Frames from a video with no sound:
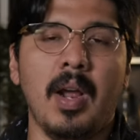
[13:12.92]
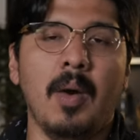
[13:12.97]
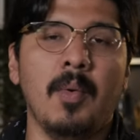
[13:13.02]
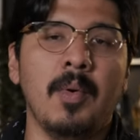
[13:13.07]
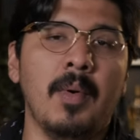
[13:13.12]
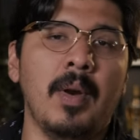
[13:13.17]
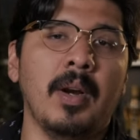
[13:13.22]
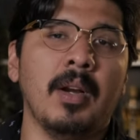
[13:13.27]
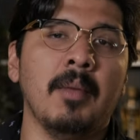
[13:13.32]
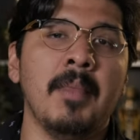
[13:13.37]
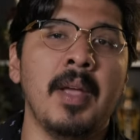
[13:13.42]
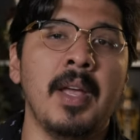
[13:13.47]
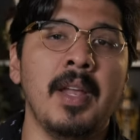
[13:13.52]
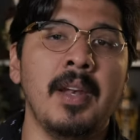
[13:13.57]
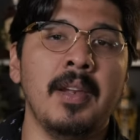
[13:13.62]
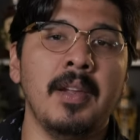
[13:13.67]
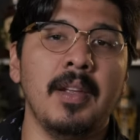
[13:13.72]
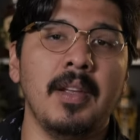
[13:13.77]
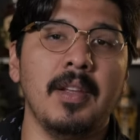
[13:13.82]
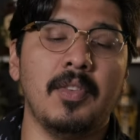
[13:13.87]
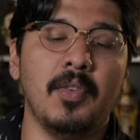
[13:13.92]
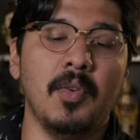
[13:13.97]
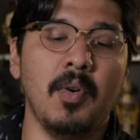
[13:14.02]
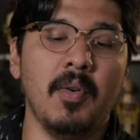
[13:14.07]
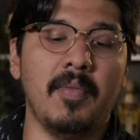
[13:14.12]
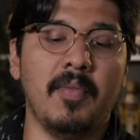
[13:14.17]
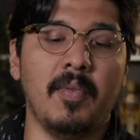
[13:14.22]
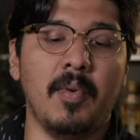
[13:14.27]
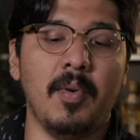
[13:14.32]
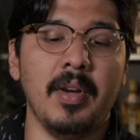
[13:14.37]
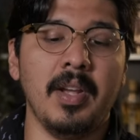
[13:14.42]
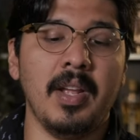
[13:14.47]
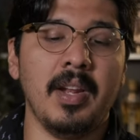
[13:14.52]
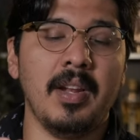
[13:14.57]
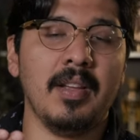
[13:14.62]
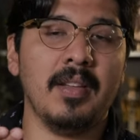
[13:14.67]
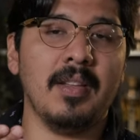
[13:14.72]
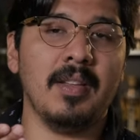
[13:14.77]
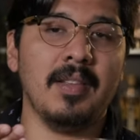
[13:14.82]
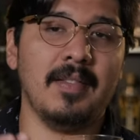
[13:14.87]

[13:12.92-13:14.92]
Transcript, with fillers: I would recommend to avoid